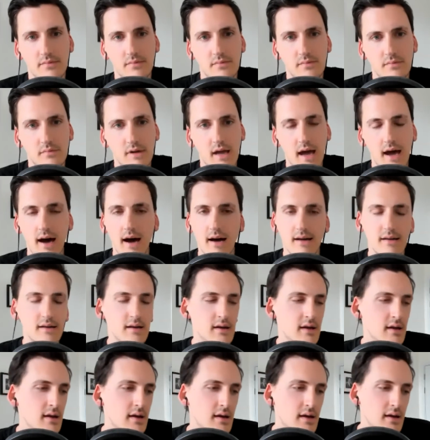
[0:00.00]
Yeah. Anyway.
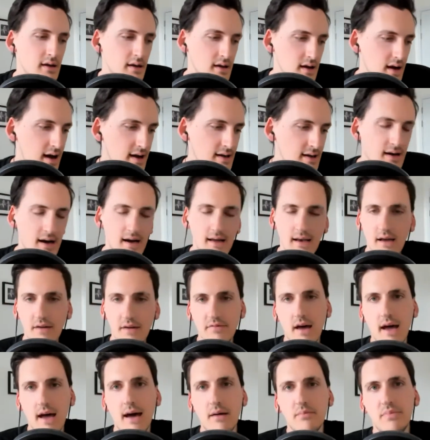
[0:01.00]
I, I, I love
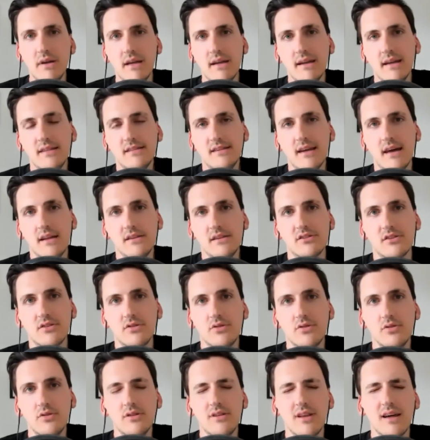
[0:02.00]
that. And being
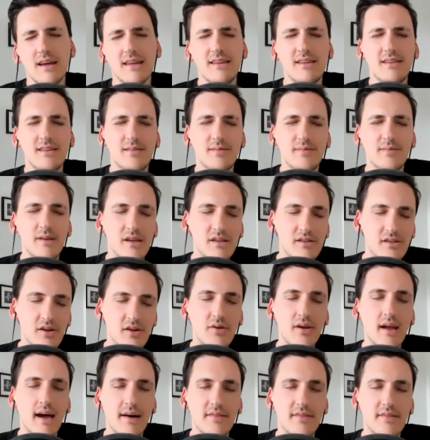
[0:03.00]
intentional, like you
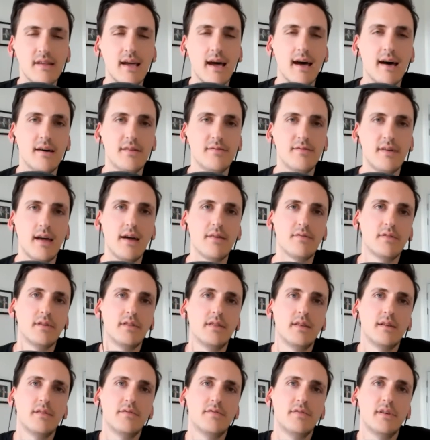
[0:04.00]
don't have to have
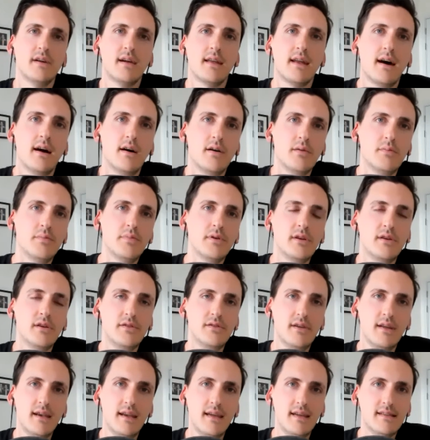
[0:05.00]
everything figured out, but you
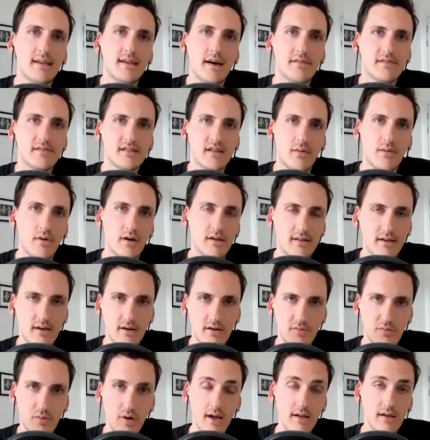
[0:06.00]
do need to have some
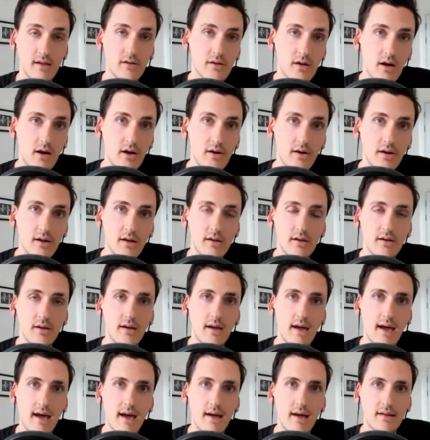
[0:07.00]
idea of where you're going. Mm-hmm.
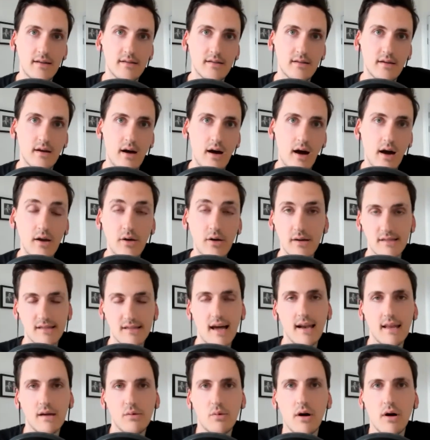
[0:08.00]
And I know
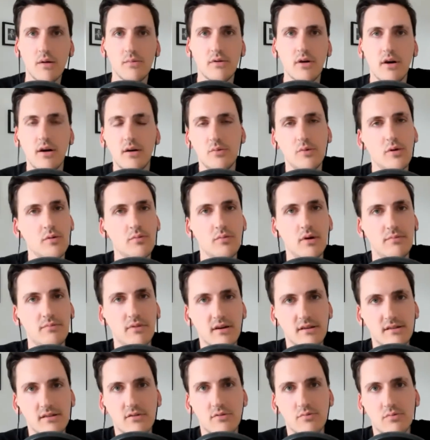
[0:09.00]
exactly where I'm going with my
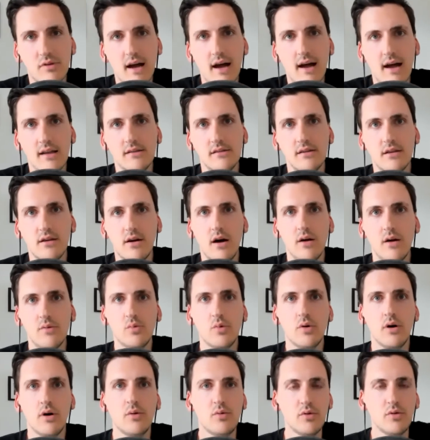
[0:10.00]
personal brand. You know, I,
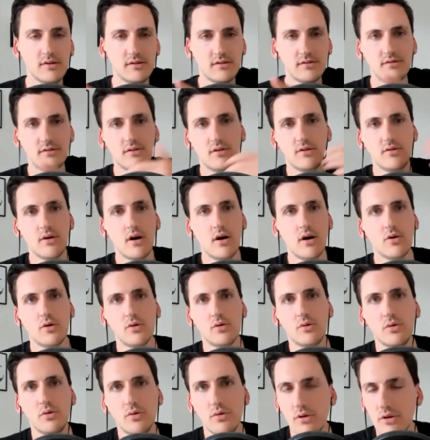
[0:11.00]
I want to do the
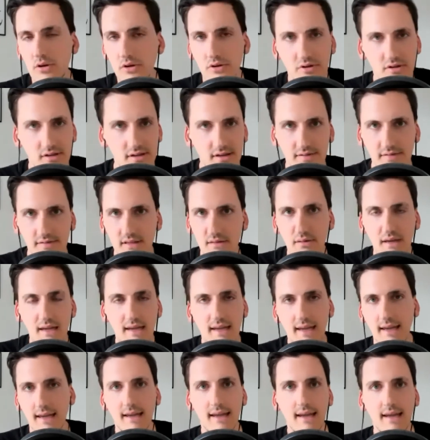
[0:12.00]
whole lucrative
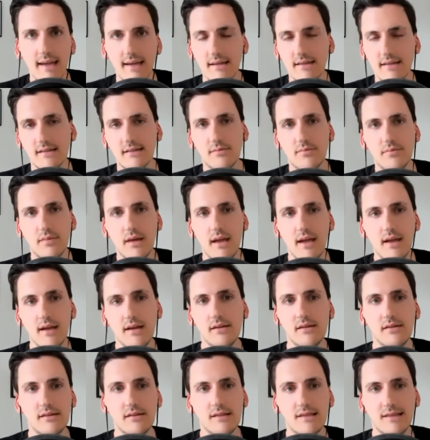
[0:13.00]
speaking gigs
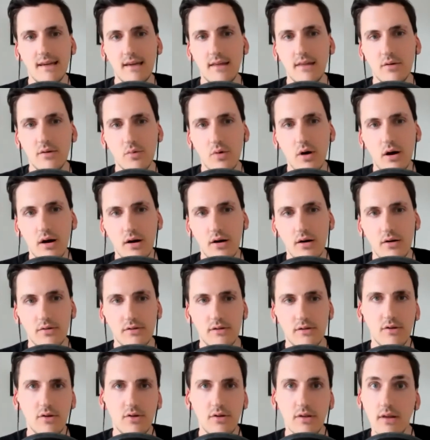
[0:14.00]
thing, seeing the world,
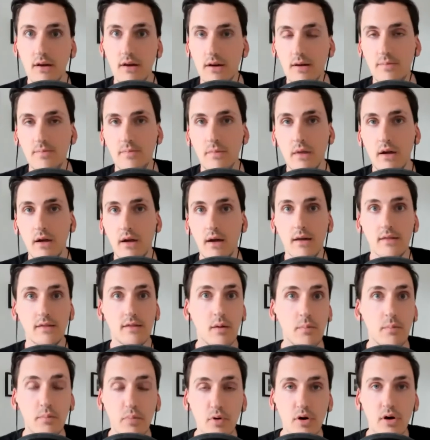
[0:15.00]
doing the, the
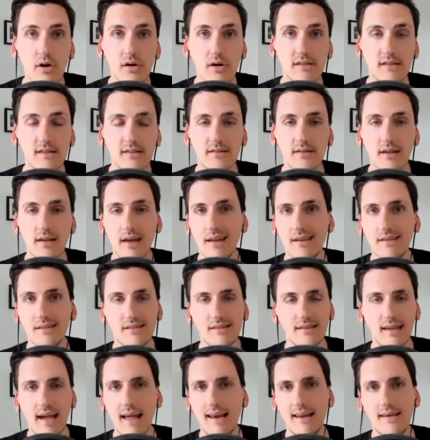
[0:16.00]
books and
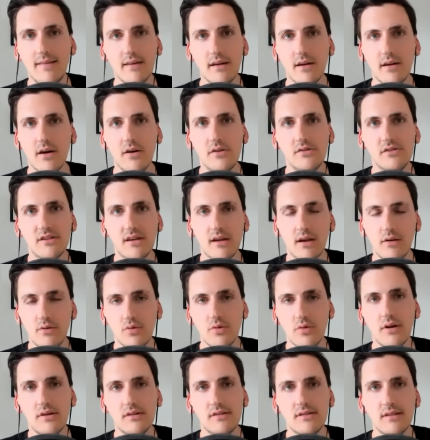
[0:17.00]
scaling the coaching and all
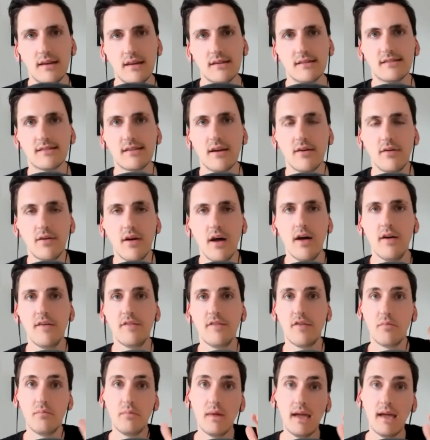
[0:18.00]
those things. So for
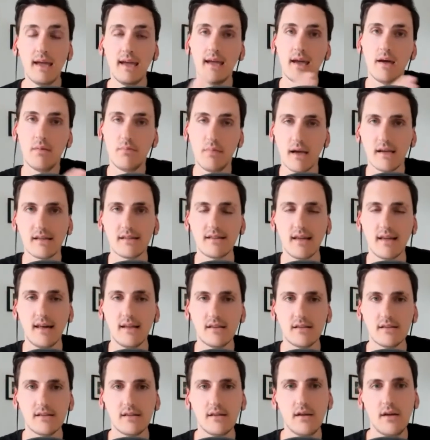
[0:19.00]
me, it makes
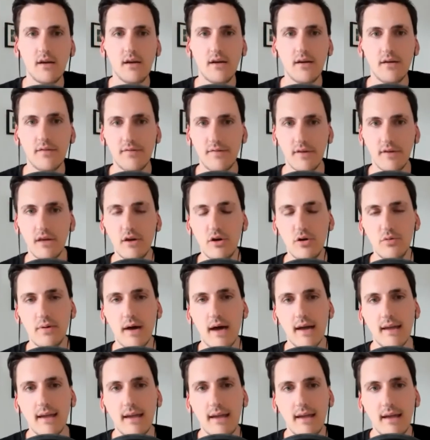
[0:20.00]
sense. For you,
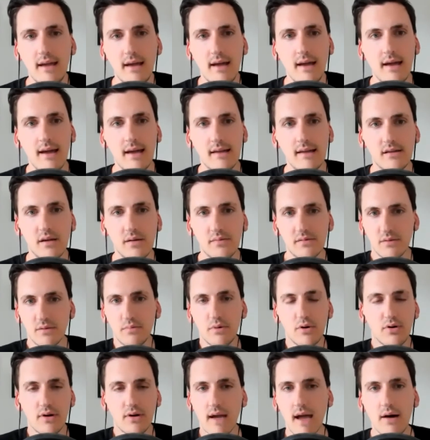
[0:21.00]
Peggy, in terms of
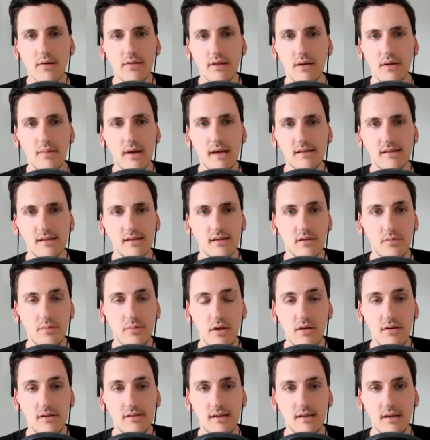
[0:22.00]
building out the amazing
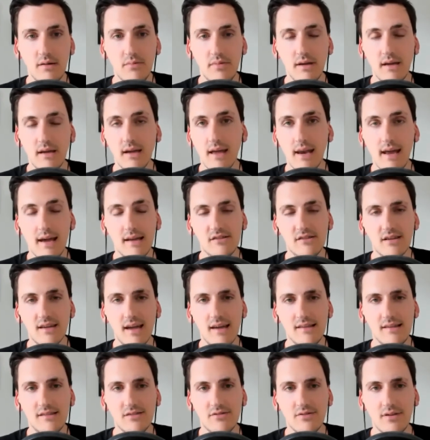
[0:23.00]
community and being an
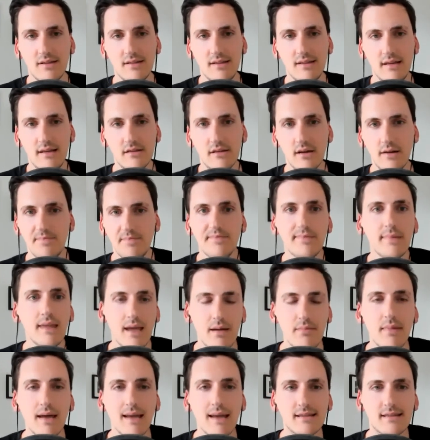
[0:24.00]
educator and a teacher, it
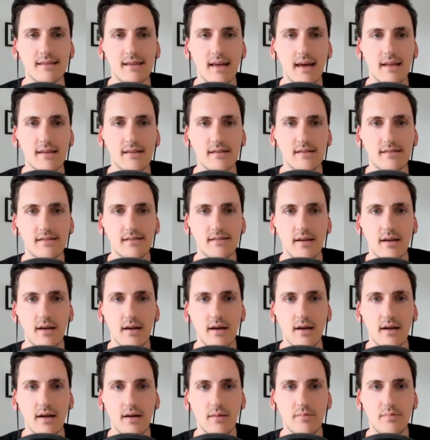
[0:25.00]
makes sense.
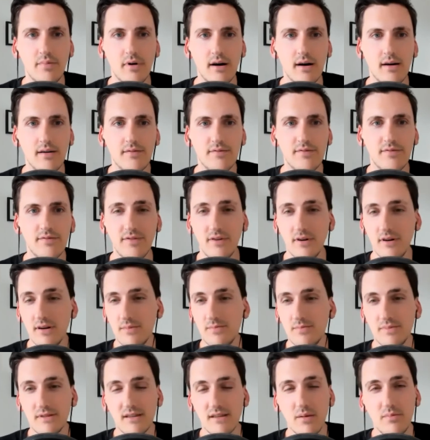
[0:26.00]
But for
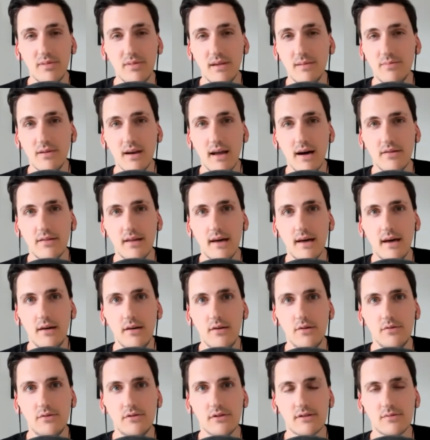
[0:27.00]
some people out there who
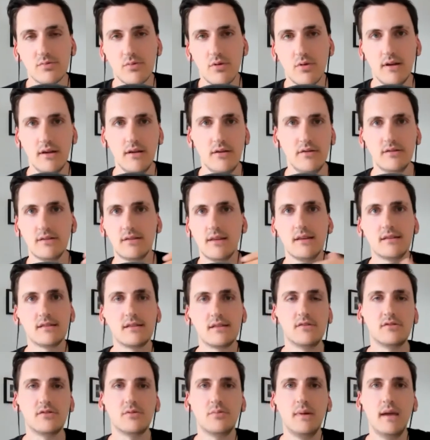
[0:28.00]
just want to use their
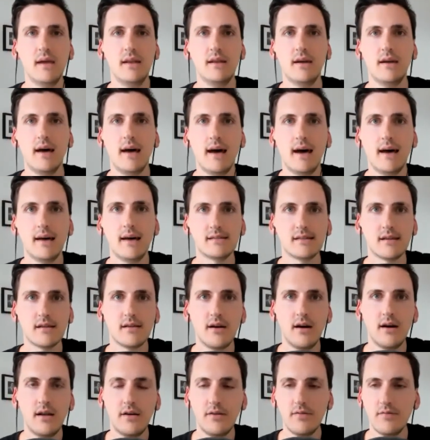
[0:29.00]
social media as a
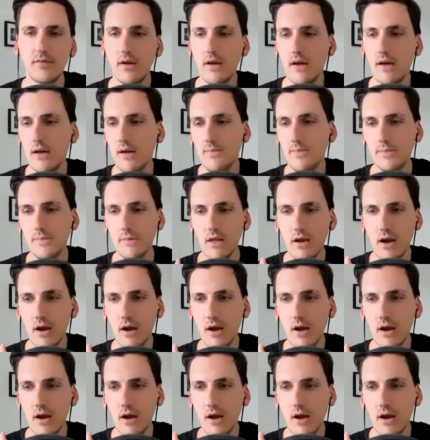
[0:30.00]
kind of, you know,